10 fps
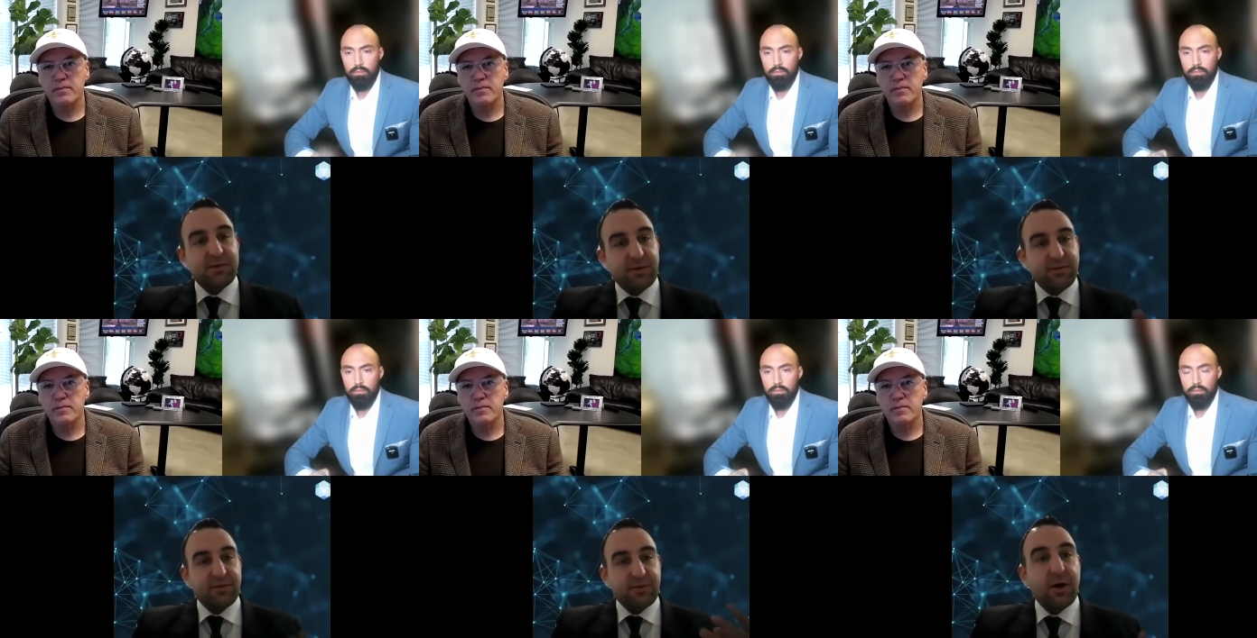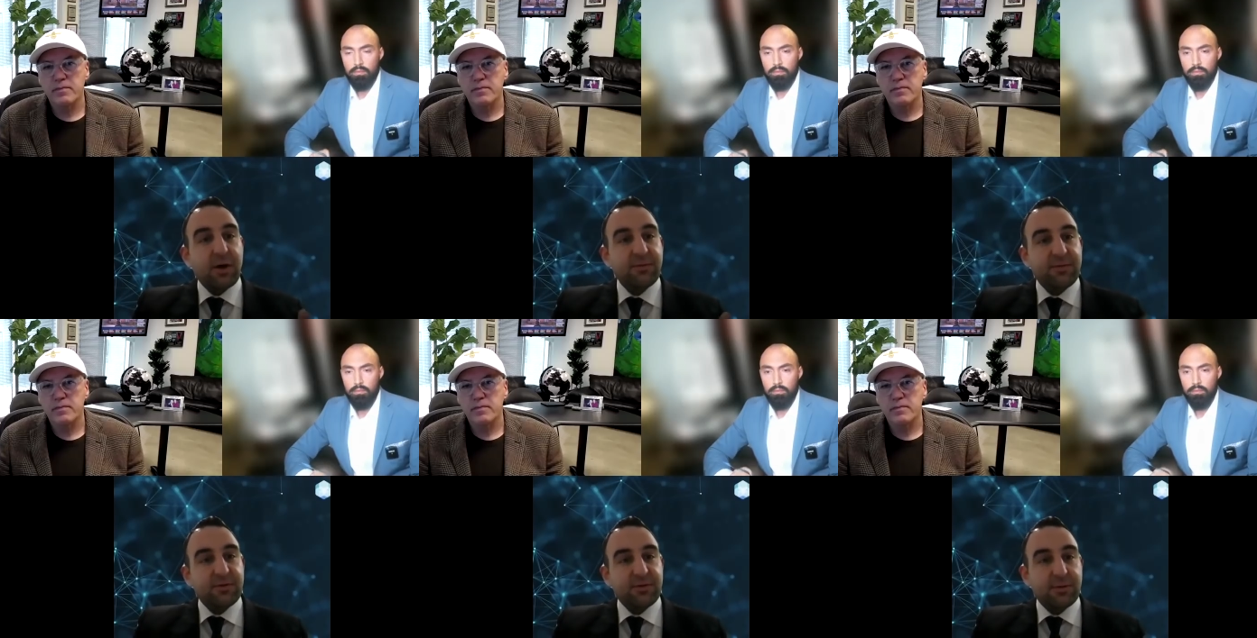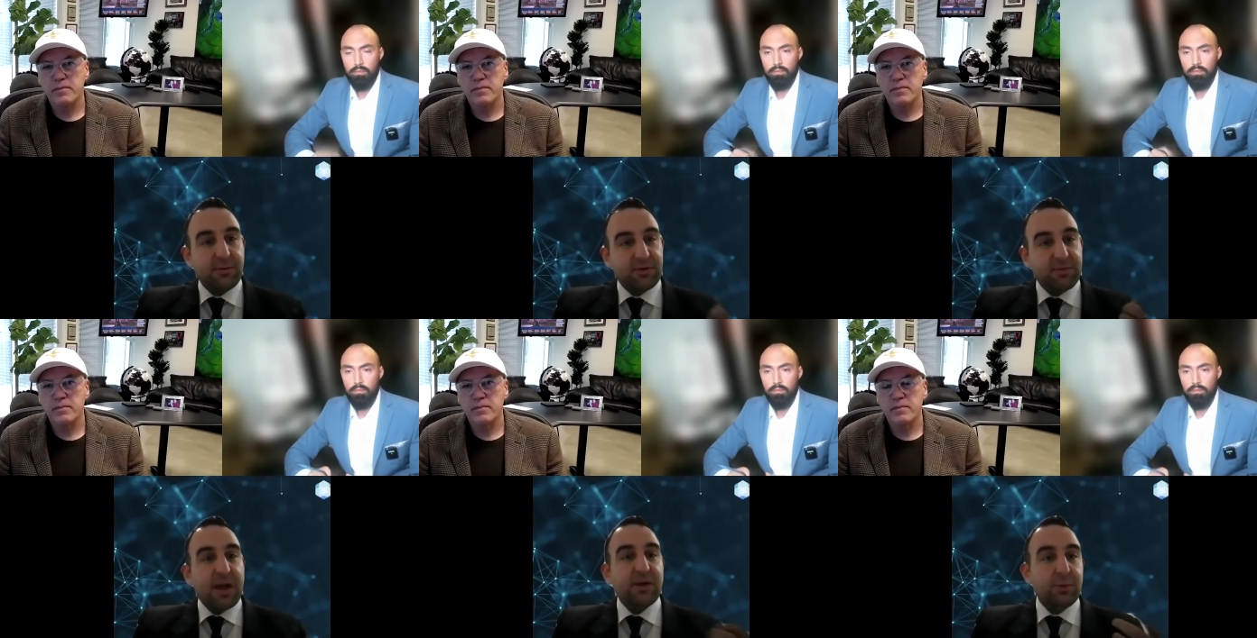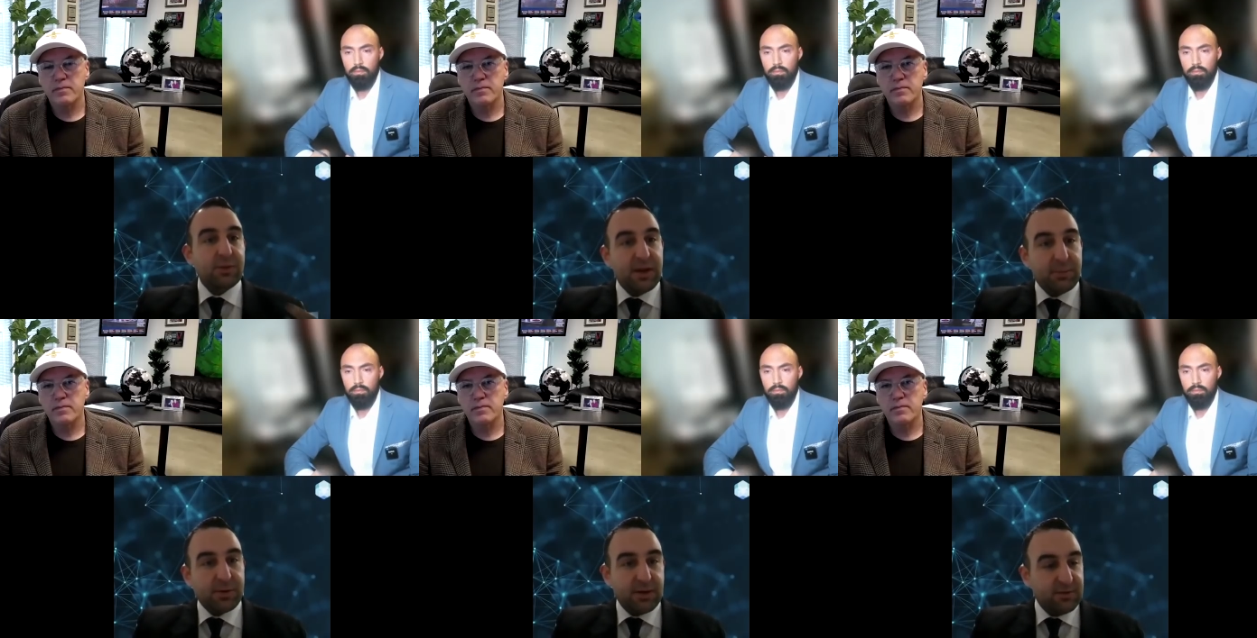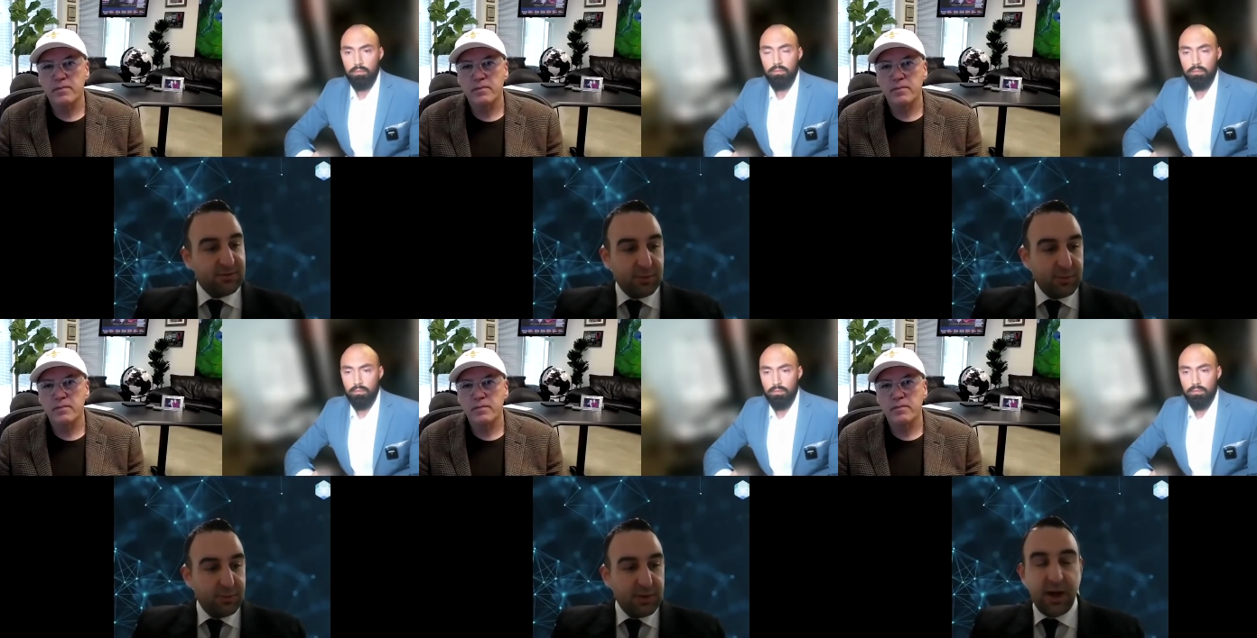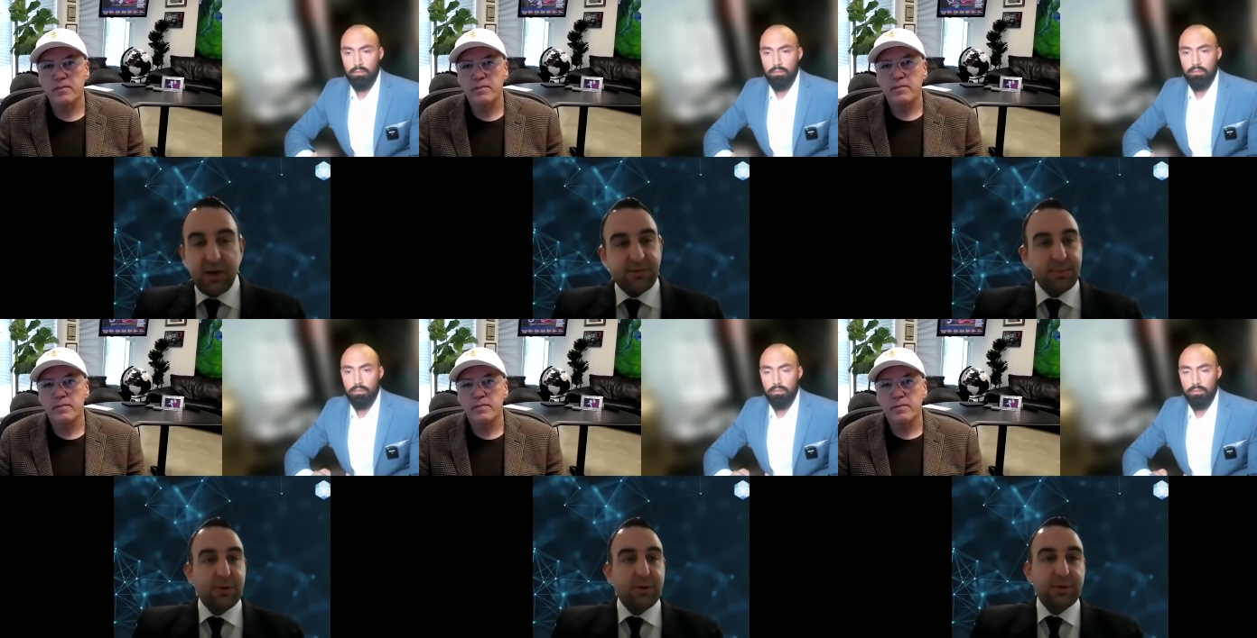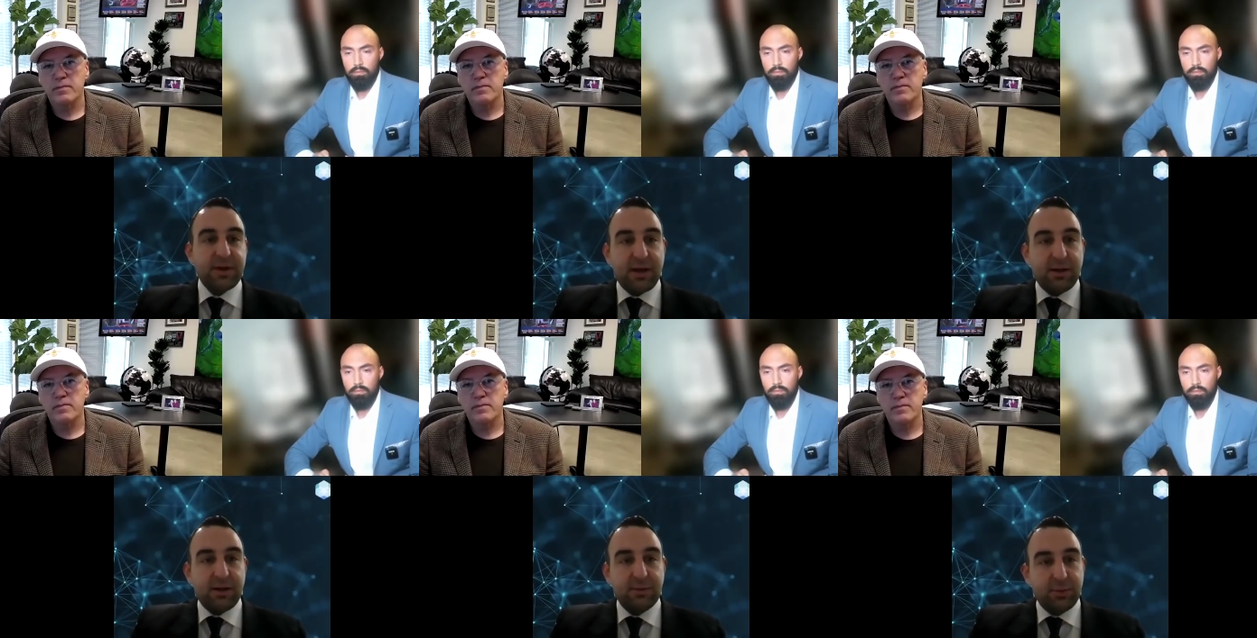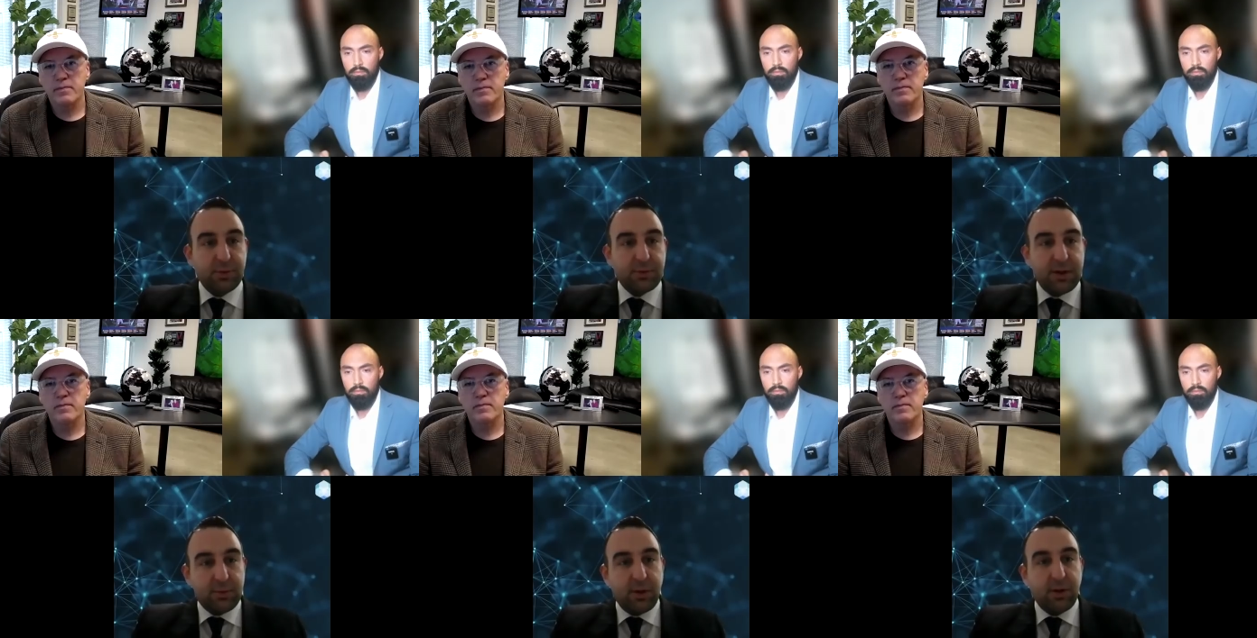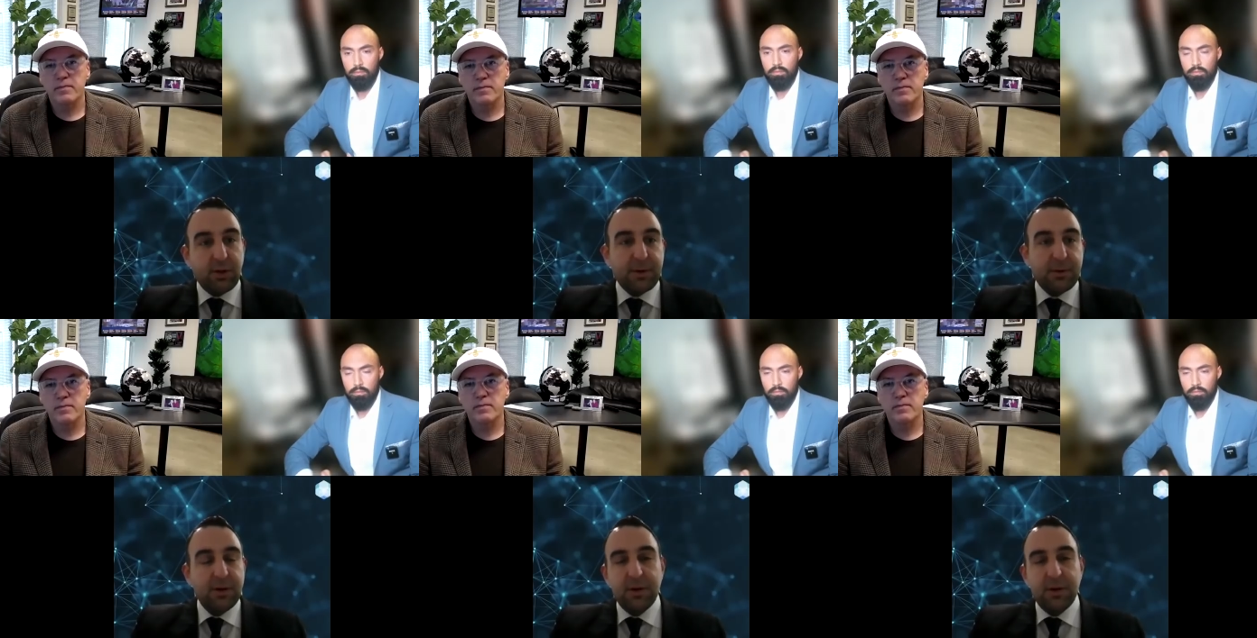Speaker 1: There's manual labor, and so we hire from the local talent pool, right? We're all about,